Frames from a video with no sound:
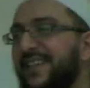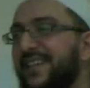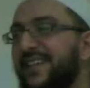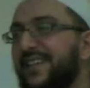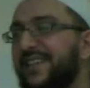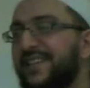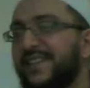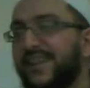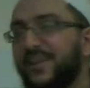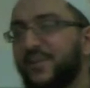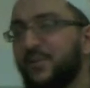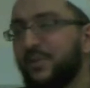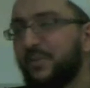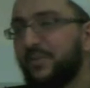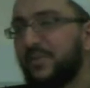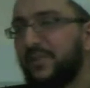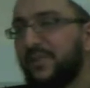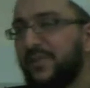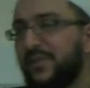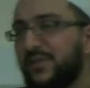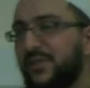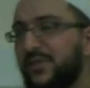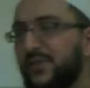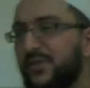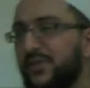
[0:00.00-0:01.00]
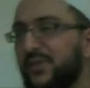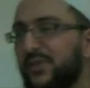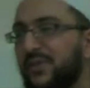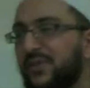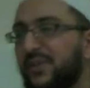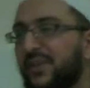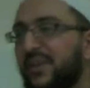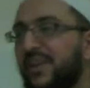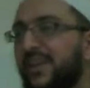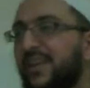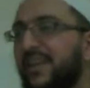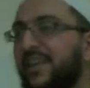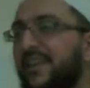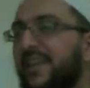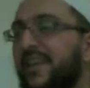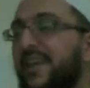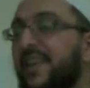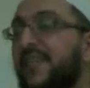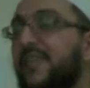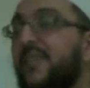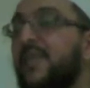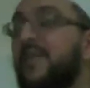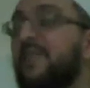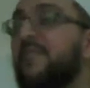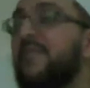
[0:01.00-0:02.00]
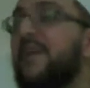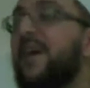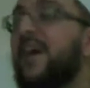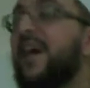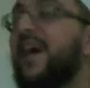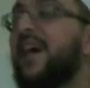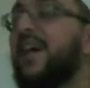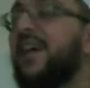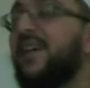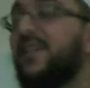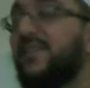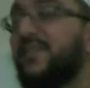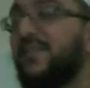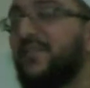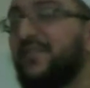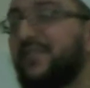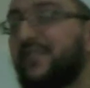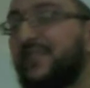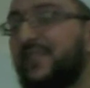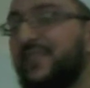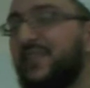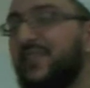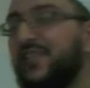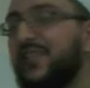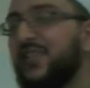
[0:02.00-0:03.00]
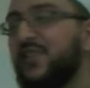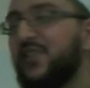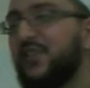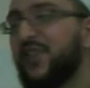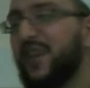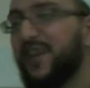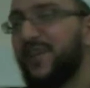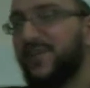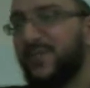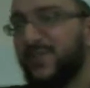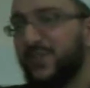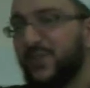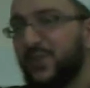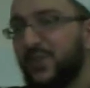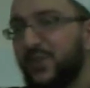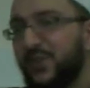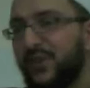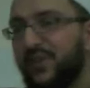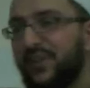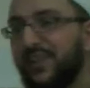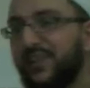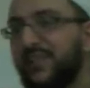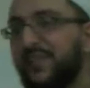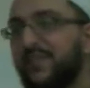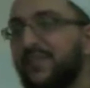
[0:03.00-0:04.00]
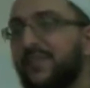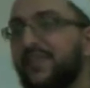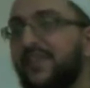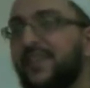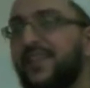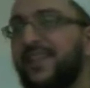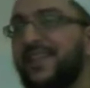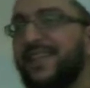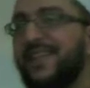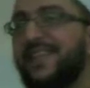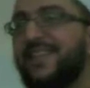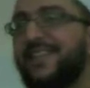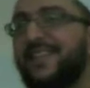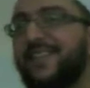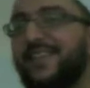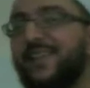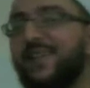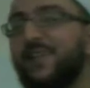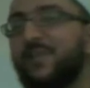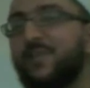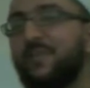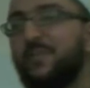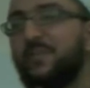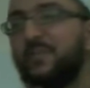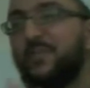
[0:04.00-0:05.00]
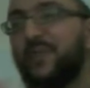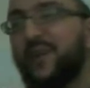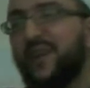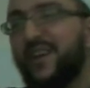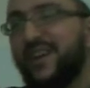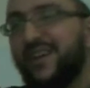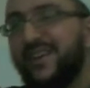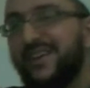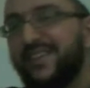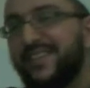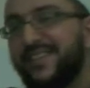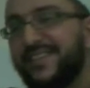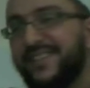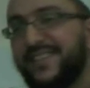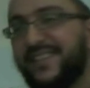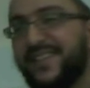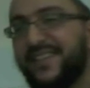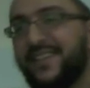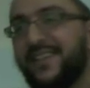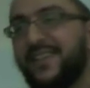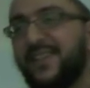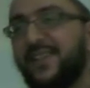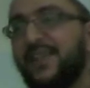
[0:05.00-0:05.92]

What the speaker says: Does that not please you? Let them have the transitory, fleeting, passing,